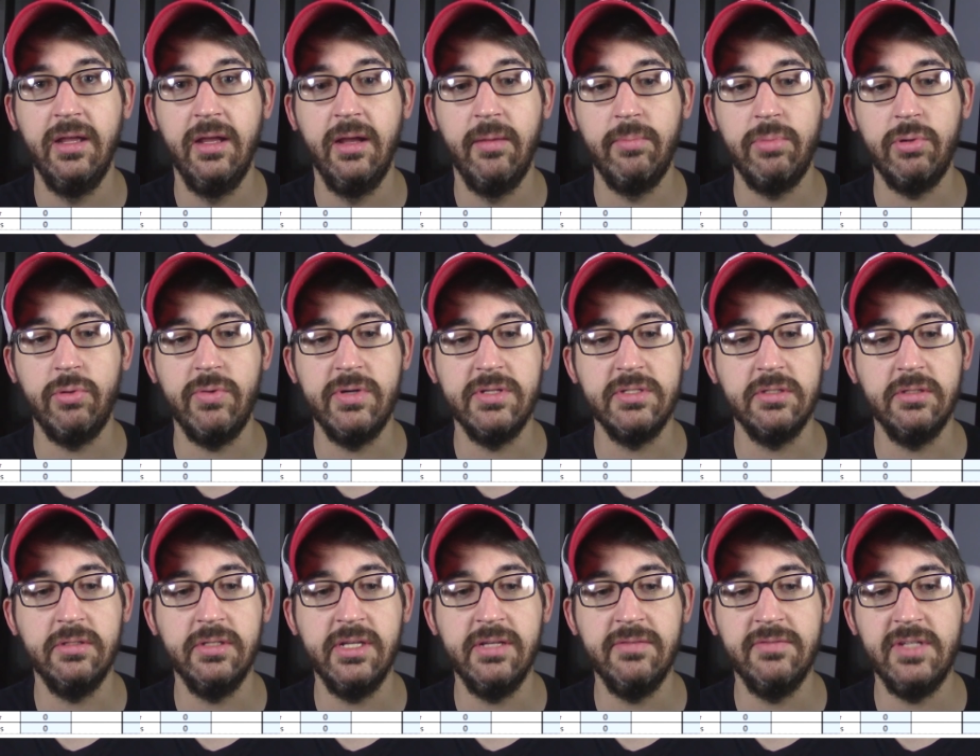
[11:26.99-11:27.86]

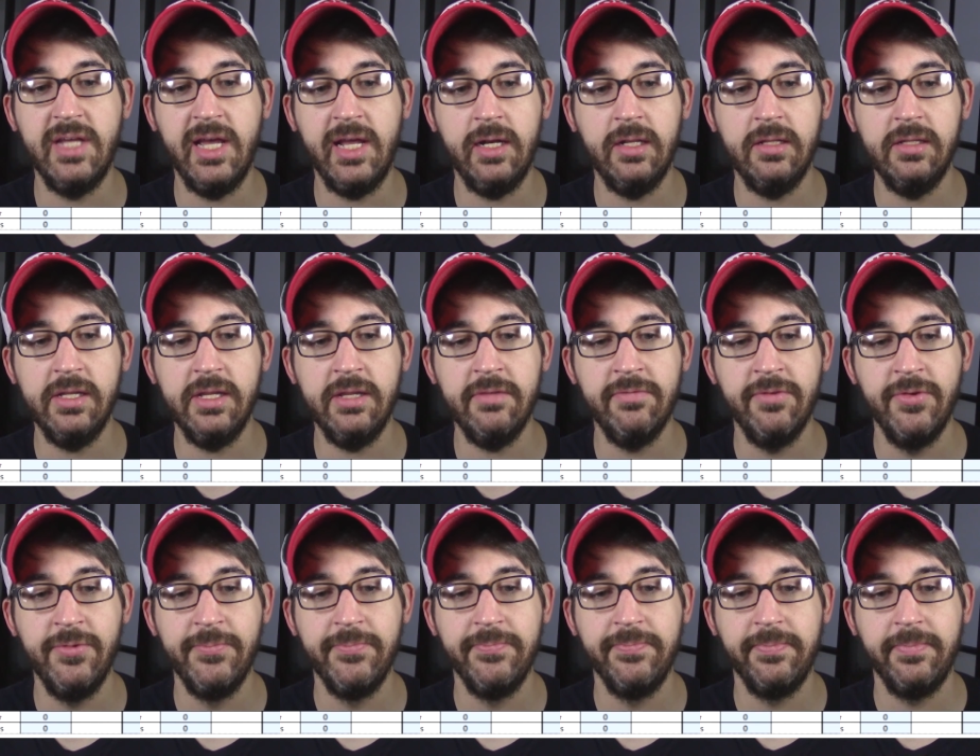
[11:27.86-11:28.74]
parental leave, daddy leave,
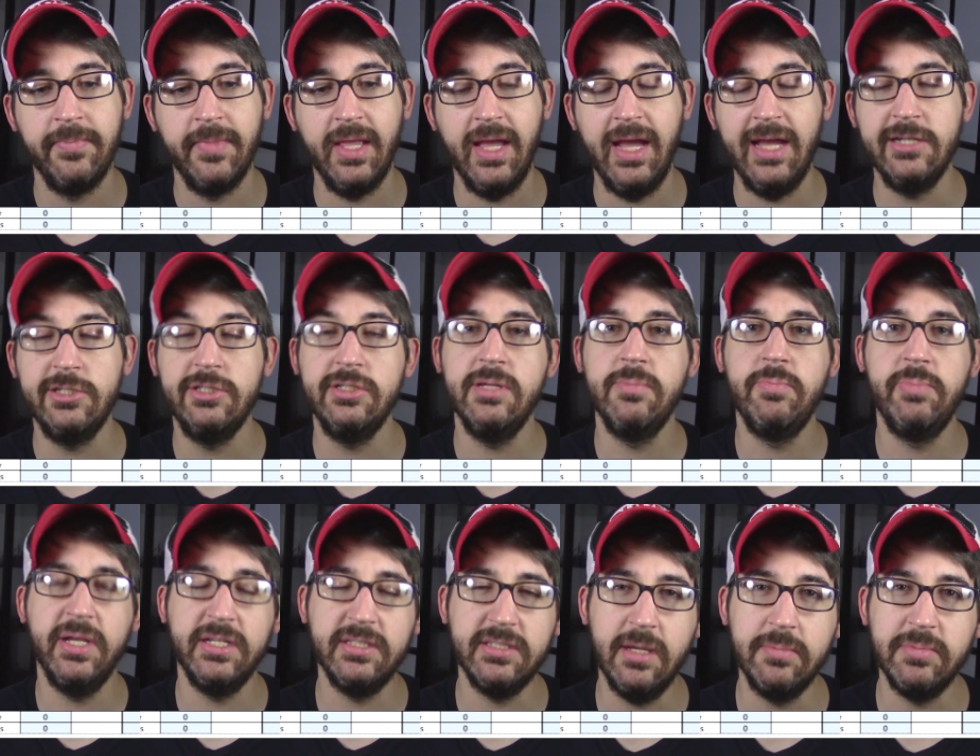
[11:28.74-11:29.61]
I actually
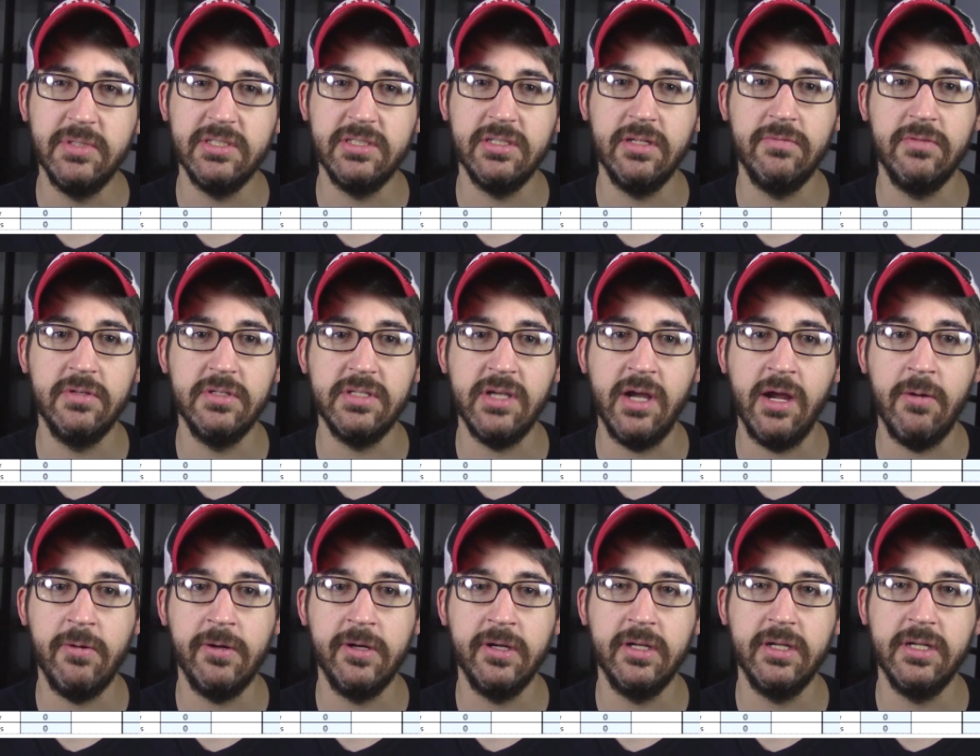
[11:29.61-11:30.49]
picked up the Silver
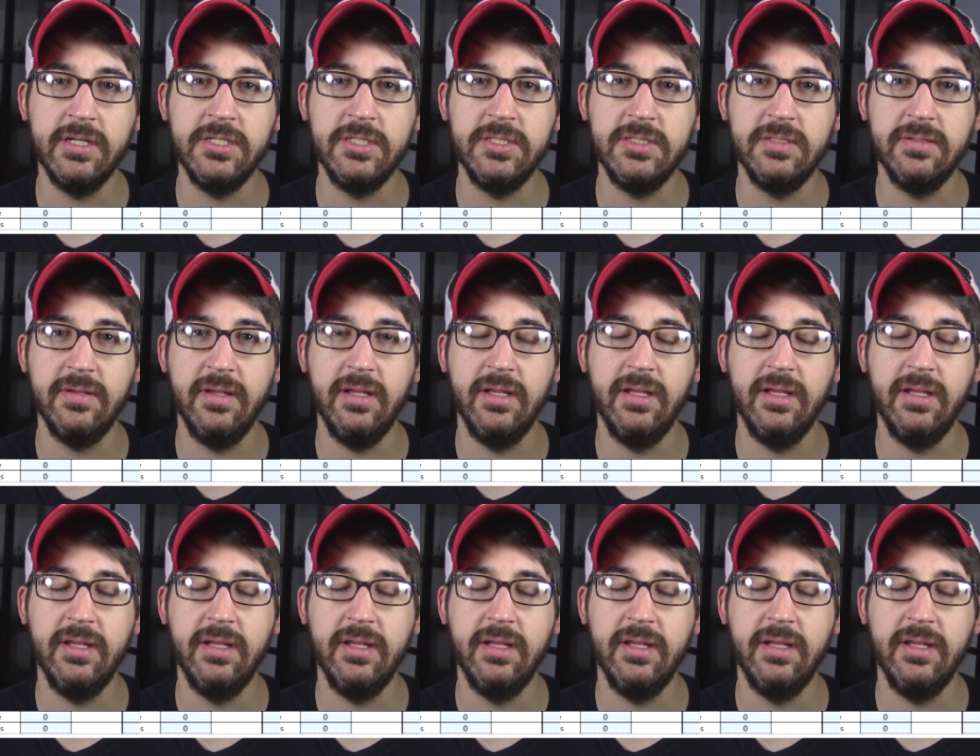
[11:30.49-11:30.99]
Tower because